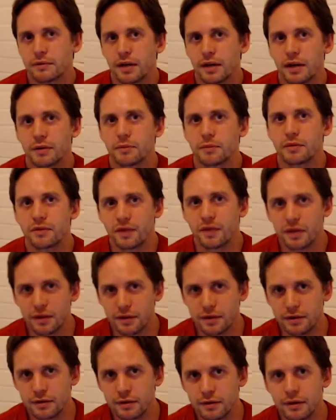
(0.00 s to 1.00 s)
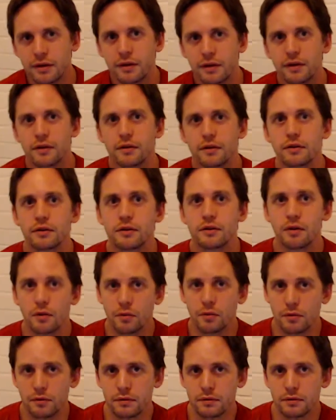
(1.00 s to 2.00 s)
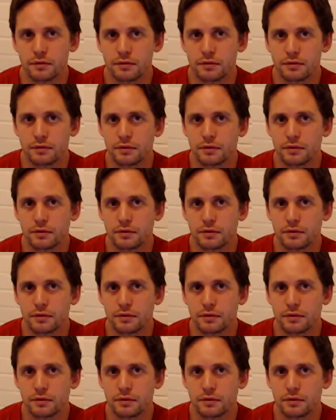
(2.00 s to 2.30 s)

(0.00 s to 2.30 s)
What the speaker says: I'm saying the goal